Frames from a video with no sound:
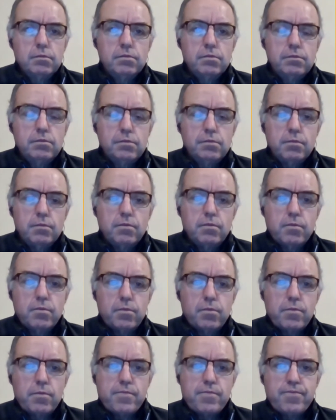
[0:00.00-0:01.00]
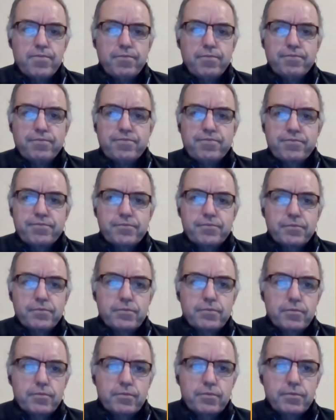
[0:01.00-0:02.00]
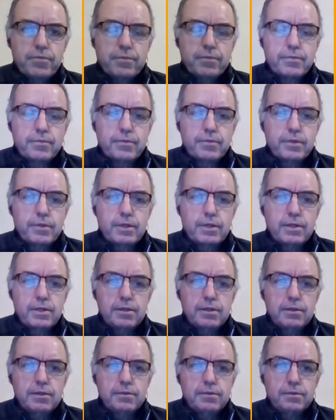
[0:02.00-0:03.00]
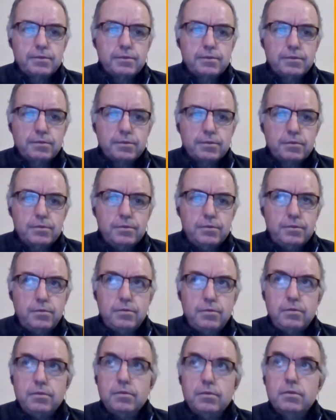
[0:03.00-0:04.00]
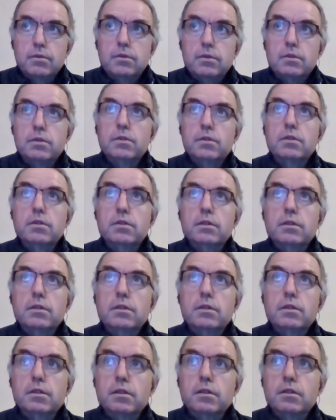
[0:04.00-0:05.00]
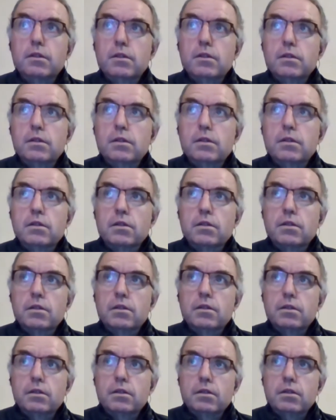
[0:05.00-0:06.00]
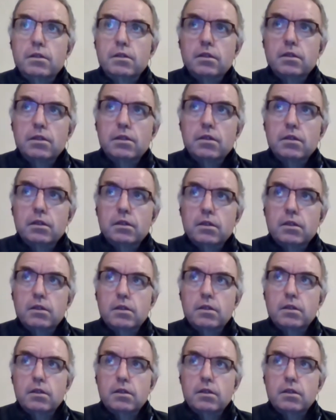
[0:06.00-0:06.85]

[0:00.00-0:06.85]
(silent)